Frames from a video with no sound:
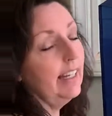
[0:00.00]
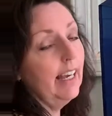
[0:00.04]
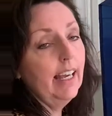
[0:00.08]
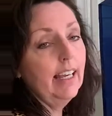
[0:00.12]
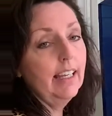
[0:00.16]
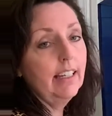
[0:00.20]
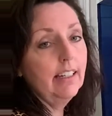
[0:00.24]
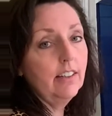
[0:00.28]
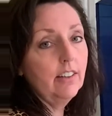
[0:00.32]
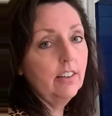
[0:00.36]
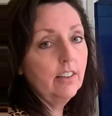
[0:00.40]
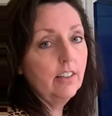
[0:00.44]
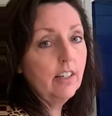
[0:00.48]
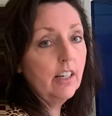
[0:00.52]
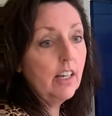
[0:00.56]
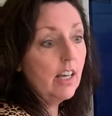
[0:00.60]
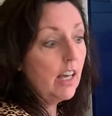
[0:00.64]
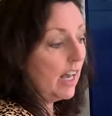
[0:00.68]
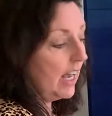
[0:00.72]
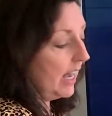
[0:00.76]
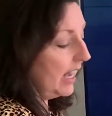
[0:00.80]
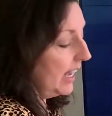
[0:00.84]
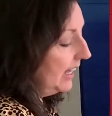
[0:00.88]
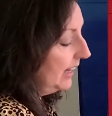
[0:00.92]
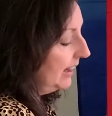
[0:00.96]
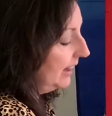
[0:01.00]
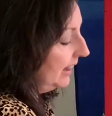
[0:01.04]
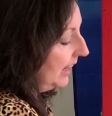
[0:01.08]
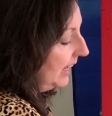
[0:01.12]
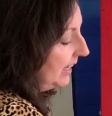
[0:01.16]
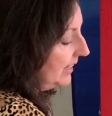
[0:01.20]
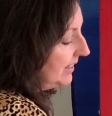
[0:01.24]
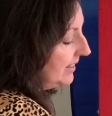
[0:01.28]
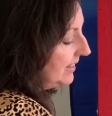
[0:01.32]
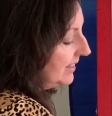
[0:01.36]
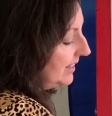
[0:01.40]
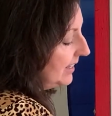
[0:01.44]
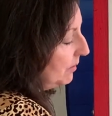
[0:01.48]
8. And
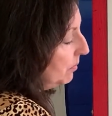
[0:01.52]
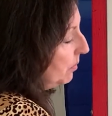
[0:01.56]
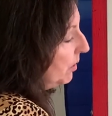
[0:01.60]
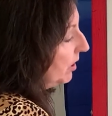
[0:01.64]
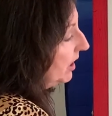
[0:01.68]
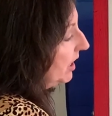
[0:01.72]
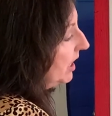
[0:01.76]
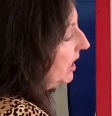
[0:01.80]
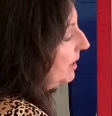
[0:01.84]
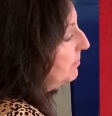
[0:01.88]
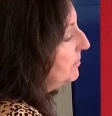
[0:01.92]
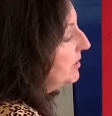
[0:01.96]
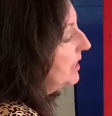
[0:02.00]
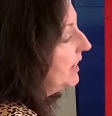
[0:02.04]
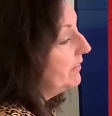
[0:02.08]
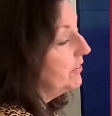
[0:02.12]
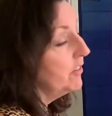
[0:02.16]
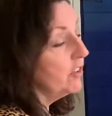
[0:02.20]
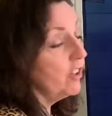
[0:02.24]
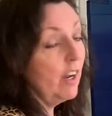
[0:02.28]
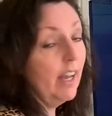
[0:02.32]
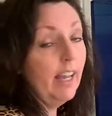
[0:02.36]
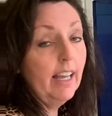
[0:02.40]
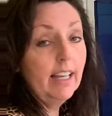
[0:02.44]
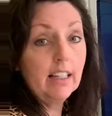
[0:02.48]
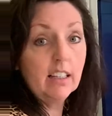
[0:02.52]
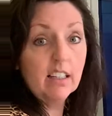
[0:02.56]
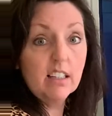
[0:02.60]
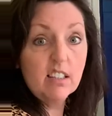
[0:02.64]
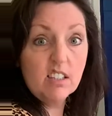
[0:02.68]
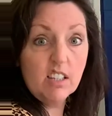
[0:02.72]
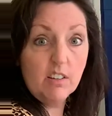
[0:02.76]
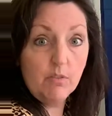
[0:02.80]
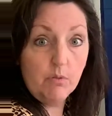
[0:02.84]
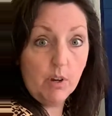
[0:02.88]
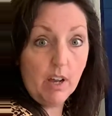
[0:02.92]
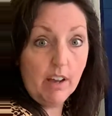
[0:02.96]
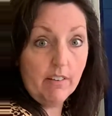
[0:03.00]
let's see what comes after 8. Let's
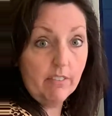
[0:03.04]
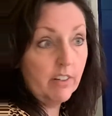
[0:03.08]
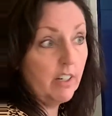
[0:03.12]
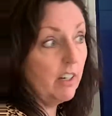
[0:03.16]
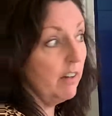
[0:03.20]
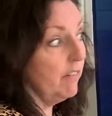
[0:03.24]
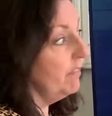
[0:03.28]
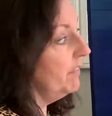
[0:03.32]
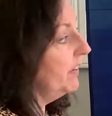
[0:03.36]
see if we have enough